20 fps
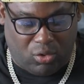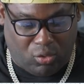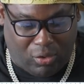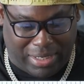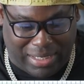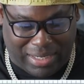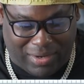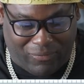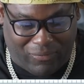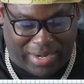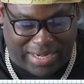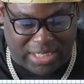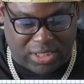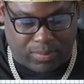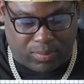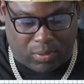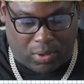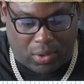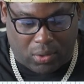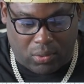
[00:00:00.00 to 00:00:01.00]
Great advice,
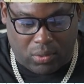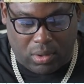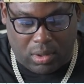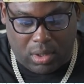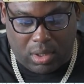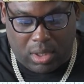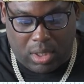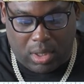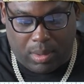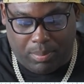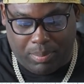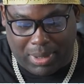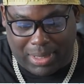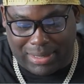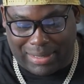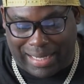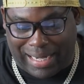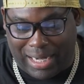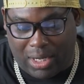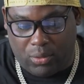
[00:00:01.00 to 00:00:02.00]
bro.
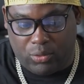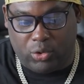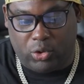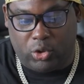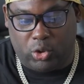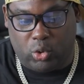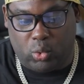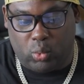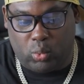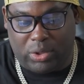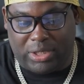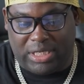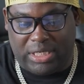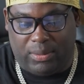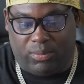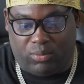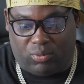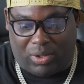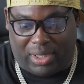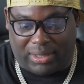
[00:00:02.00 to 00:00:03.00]
But how do you
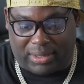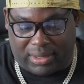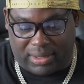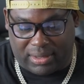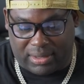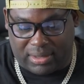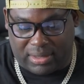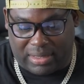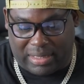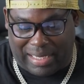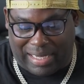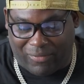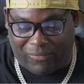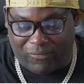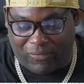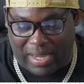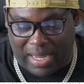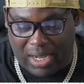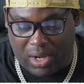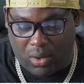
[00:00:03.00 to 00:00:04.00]
keep records? A
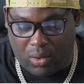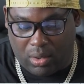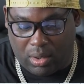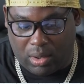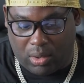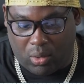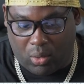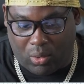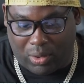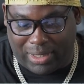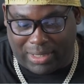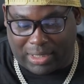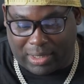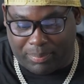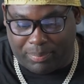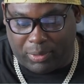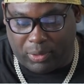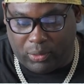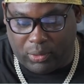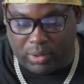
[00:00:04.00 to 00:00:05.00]
file on the
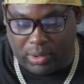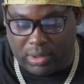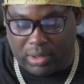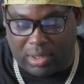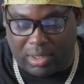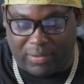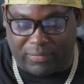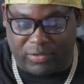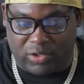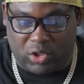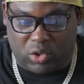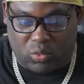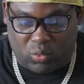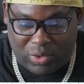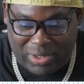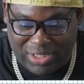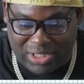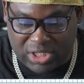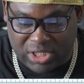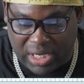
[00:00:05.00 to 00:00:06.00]
computer of
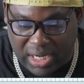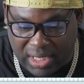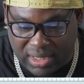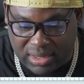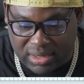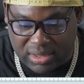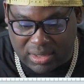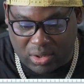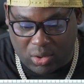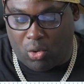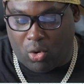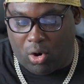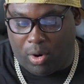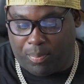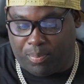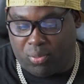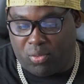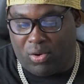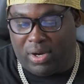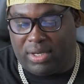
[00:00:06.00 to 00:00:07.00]
screenshots
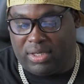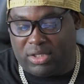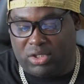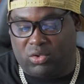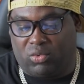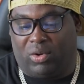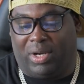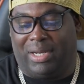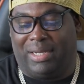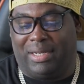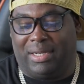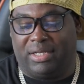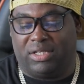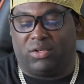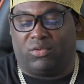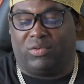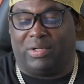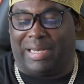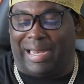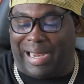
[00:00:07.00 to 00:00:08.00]
or print trade
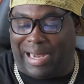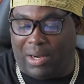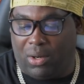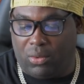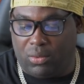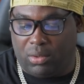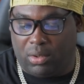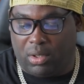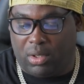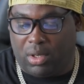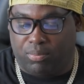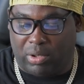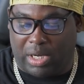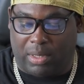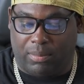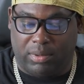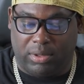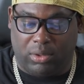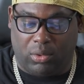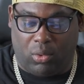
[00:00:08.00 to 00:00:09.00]
history out?
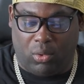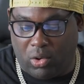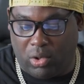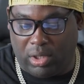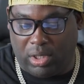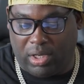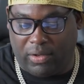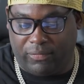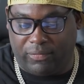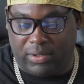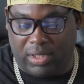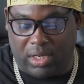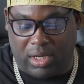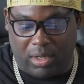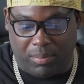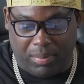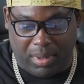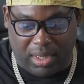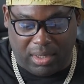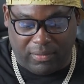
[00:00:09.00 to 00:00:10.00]
Probably all of the
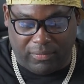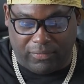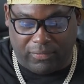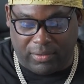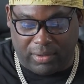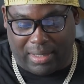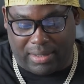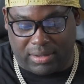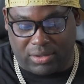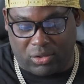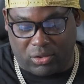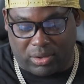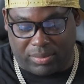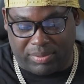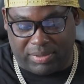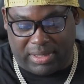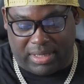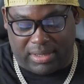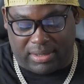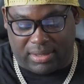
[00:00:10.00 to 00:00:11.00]
above in
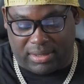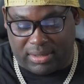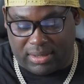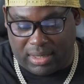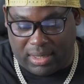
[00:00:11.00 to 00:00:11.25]
circumstances,